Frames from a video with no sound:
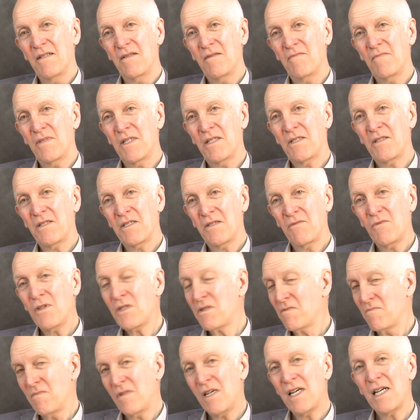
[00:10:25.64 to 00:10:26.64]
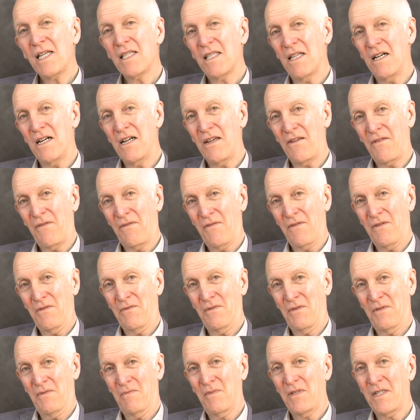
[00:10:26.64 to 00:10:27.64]
because it wasn't my life that
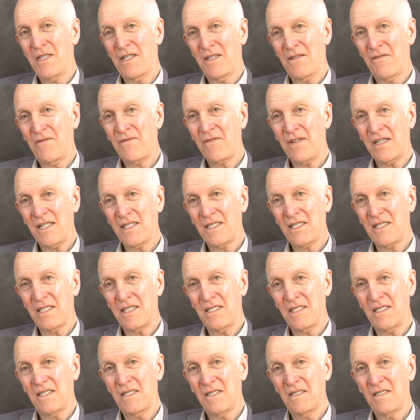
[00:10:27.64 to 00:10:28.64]
was being affected,